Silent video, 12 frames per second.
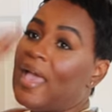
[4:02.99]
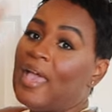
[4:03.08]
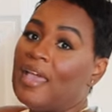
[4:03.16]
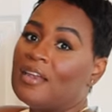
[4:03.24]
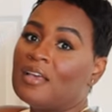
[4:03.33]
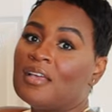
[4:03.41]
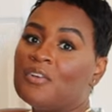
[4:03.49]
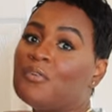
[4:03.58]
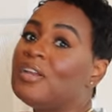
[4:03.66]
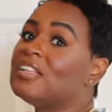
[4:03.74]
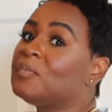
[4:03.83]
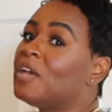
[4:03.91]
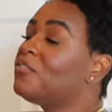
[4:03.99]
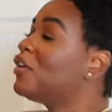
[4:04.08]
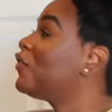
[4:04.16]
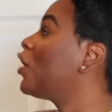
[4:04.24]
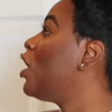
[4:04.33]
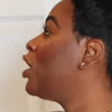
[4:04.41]
And green is my
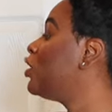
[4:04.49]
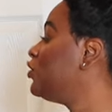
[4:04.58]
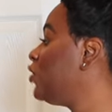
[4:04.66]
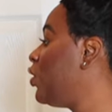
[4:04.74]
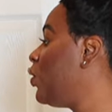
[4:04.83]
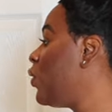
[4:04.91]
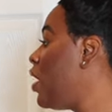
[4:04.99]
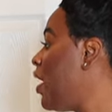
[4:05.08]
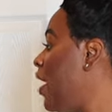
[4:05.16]
favorite color, so